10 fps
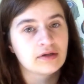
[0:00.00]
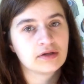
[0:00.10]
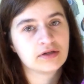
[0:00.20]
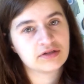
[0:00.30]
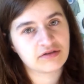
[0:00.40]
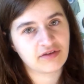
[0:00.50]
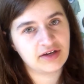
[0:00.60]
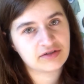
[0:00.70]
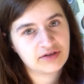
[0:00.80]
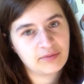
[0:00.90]
Good News of
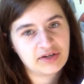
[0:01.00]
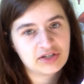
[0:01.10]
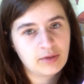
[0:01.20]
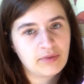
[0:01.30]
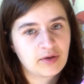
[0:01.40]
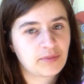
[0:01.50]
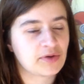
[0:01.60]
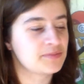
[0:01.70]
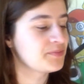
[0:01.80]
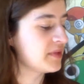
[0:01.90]
Great Joy by John
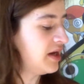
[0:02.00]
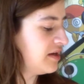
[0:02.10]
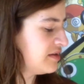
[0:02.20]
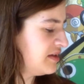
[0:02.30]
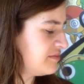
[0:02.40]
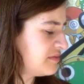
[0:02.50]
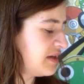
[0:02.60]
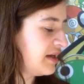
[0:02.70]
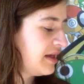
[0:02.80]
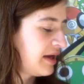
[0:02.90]
Piper. I only
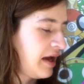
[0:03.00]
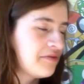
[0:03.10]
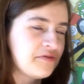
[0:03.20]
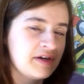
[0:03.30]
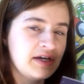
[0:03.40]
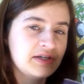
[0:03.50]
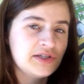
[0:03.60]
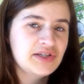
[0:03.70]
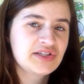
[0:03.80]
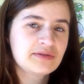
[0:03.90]
got like halfway
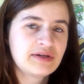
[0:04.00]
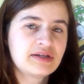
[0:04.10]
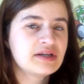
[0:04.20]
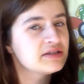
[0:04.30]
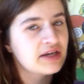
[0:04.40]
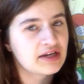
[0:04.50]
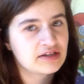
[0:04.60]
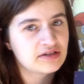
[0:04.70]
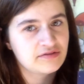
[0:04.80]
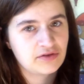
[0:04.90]
into this one. It's like
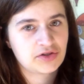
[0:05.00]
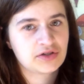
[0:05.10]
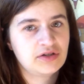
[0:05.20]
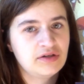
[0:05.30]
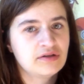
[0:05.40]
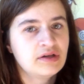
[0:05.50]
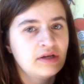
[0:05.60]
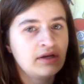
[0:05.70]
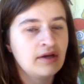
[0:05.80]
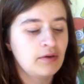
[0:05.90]
a devotional
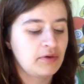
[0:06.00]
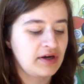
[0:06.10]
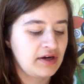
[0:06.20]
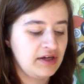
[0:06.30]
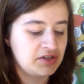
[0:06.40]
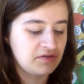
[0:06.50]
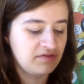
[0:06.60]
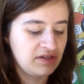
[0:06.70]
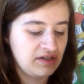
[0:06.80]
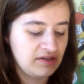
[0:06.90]
where each
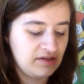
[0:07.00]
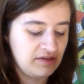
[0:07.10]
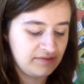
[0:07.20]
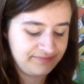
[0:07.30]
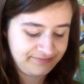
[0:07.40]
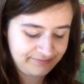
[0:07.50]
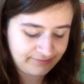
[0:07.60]
of the little,